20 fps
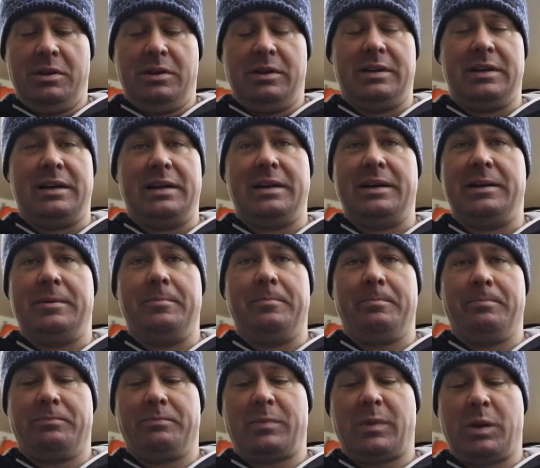um,
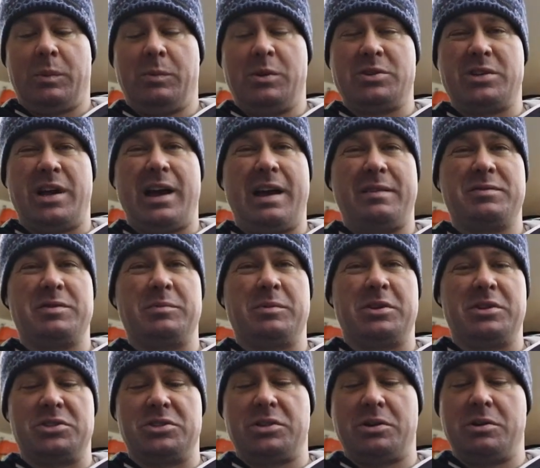which I have some
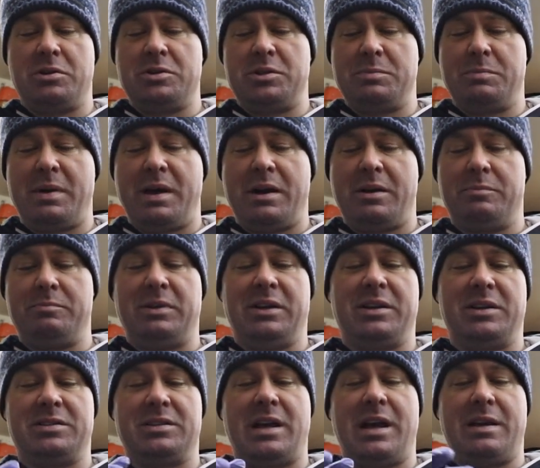concerns about
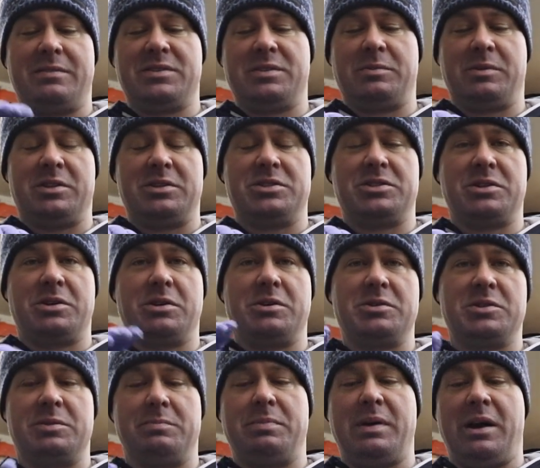because I have some
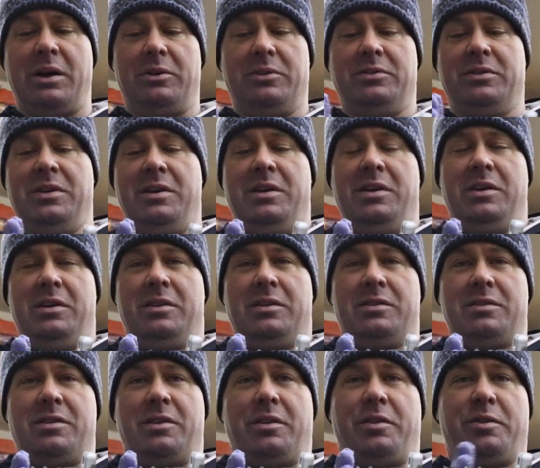concerns about
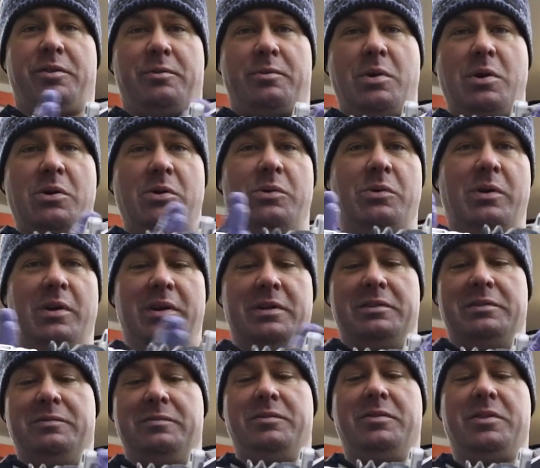the throw
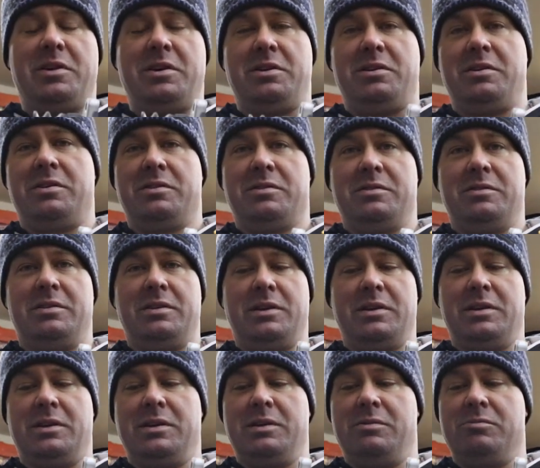of the
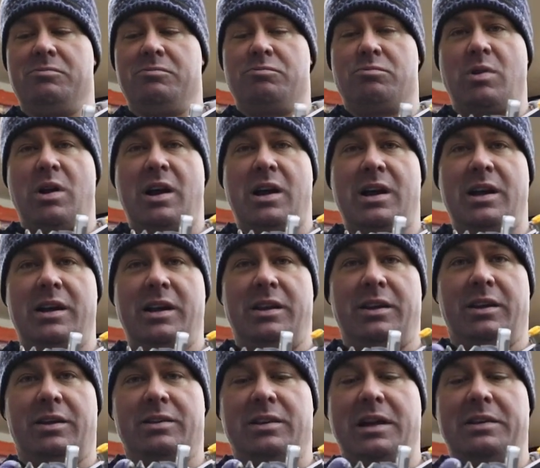uh, rod
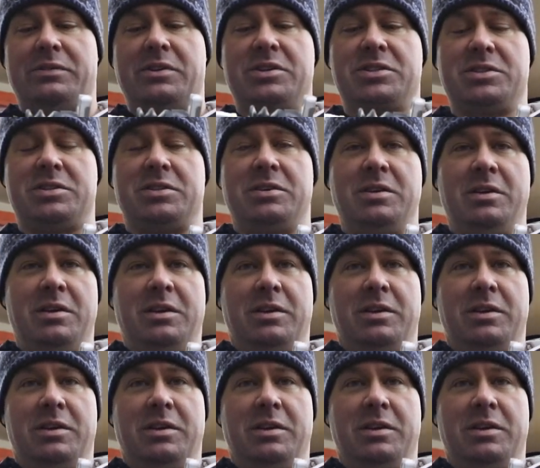and the clevis